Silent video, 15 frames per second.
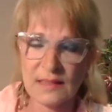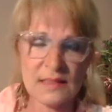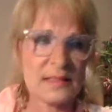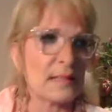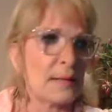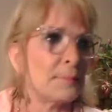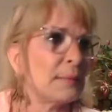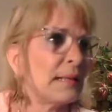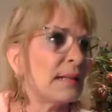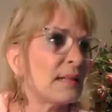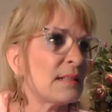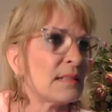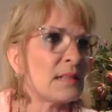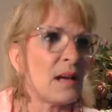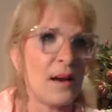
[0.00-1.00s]
and somebody
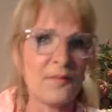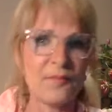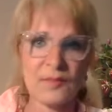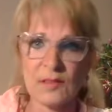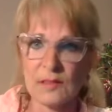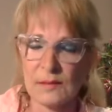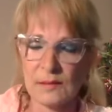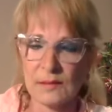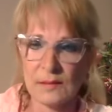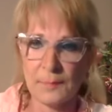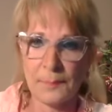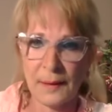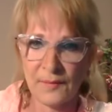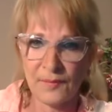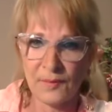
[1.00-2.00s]
else offers to
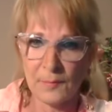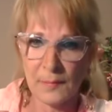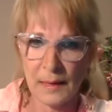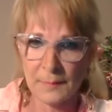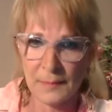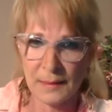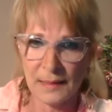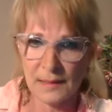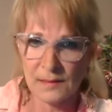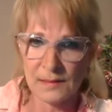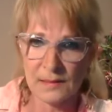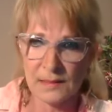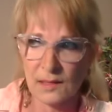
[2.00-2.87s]
pay for my meals.